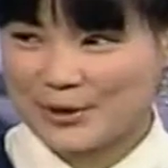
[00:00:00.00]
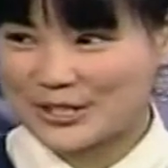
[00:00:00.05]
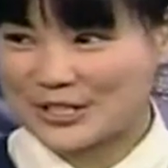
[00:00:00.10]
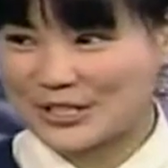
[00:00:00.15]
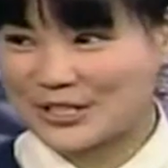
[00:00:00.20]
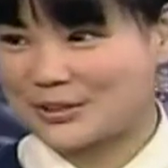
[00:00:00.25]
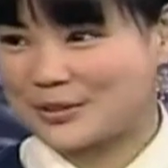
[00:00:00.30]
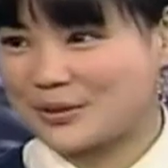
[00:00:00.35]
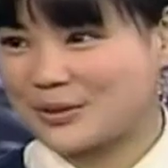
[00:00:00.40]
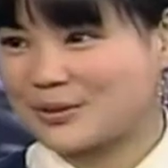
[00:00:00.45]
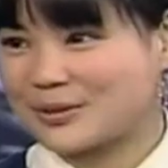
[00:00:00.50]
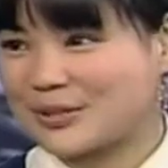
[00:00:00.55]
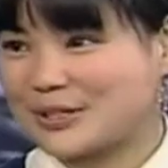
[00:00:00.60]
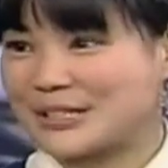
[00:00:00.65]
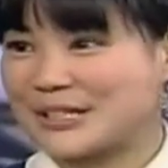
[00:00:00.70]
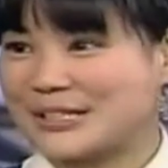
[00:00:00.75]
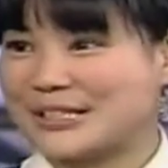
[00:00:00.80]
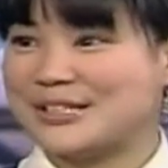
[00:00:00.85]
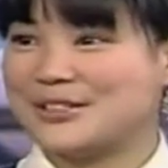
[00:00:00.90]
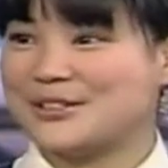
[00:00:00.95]
particularly
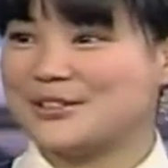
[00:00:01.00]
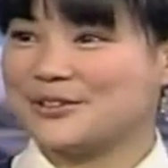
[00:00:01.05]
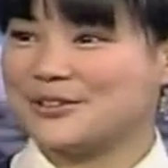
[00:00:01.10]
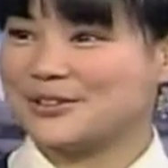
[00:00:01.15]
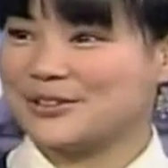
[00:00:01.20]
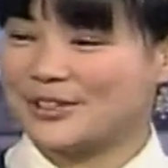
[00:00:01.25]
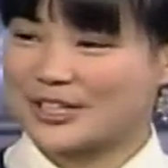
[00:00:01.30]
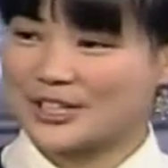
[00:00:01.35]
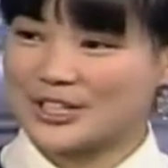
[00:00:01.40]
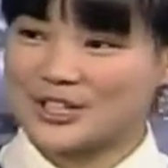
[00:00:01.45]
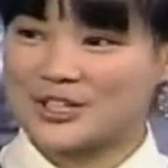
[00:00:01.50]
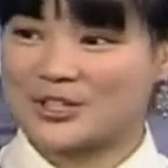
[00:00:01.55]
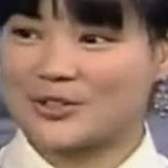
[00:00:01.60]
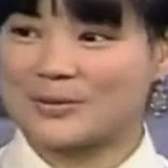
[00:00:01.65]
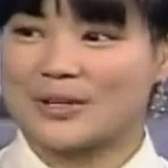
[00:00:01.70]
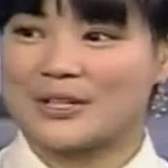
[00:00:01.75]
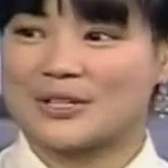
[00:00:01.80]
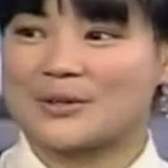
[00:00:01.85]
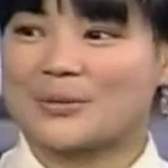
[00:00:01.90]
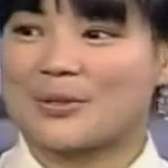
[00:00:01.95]
a legal
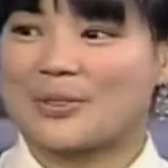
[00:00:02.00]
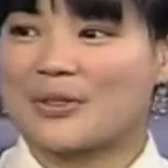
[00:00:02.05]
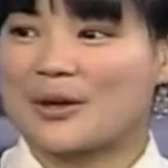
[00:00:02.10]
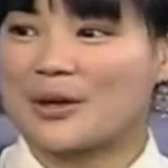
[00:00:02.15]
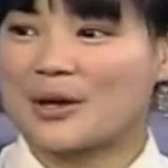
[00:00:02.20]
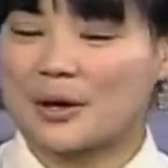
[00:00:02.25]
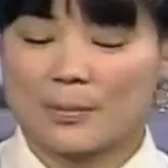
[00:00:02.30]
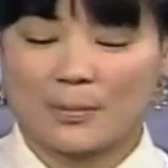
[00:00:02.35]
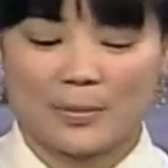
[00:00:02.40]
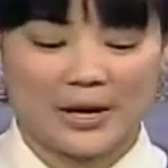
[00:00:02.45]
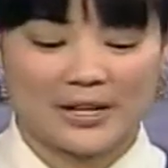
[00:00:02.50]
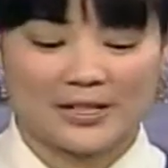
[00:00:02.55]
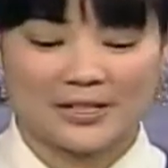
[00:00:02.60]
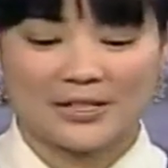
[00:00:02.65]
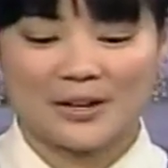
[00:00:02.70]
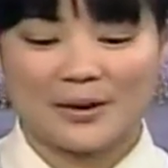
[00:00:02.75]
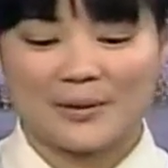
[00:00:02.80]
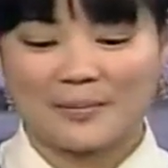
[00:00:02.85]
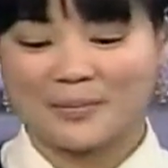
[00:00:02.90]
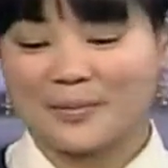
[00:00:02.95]
issue, I don't think, but
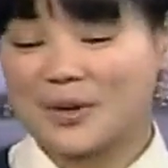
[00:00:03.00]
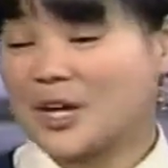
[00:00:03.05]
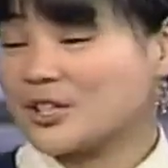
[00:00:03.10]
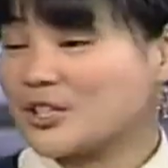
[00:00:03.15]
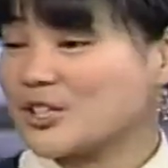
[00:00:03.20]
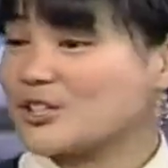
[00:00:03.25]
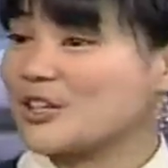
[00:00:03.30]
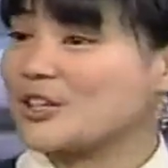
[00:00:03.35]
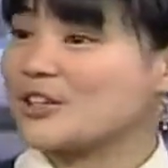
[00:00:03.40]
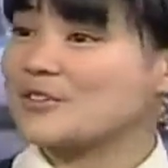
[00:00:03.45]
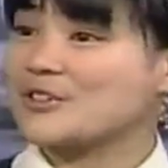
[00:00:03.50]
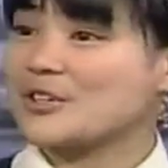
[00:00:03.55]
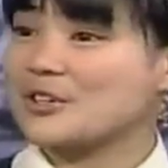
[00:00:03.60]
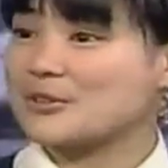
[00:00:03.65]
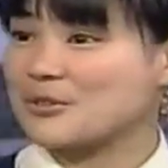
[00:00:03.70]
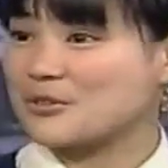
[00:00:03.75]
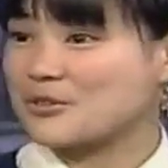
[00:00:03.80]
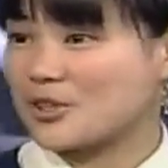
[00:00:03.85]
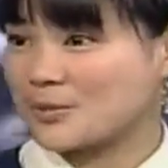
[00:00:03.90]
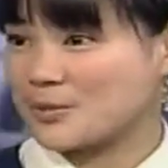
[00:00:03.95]
just kind of
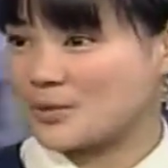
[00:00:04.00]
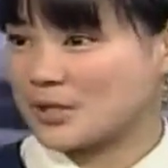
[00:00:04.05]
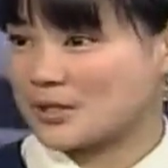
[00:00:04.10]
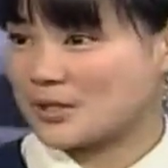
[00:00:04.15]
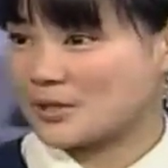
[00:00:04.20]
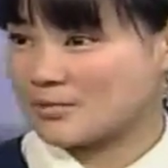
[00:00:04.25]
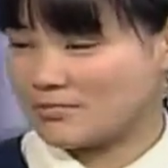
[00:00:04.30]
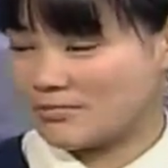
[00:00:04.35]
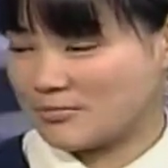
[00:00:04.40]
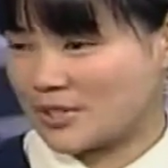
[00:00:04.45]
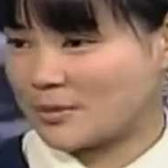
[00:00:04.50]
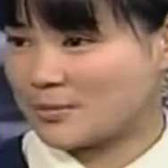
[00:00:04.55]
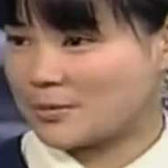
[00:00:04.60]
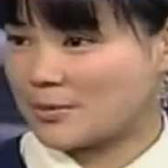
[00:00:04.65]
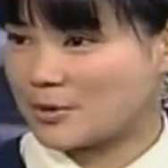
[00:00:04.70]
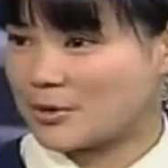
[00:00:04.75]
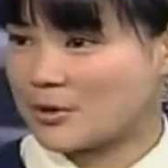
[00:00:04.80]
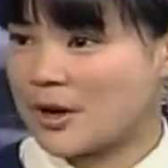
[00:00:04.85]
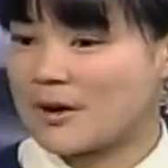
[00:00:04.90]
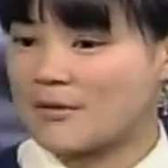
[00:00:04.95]
general tips
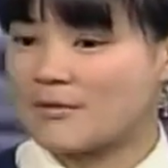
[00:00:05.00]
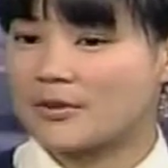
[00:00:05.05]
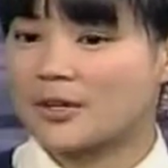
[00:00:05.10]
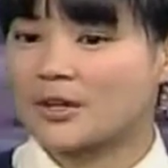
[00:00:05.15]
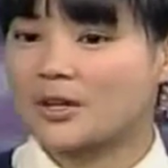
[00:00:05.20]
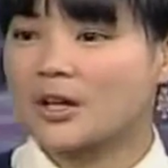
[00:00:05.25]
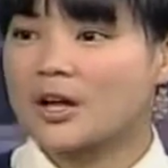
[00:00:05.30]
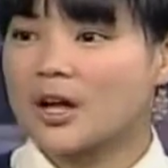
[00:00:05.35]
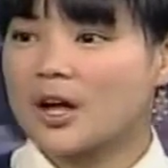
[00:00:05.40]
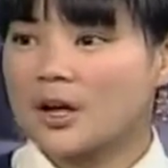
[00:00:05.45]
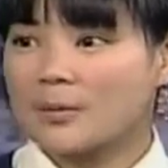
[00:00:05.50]
for traveling.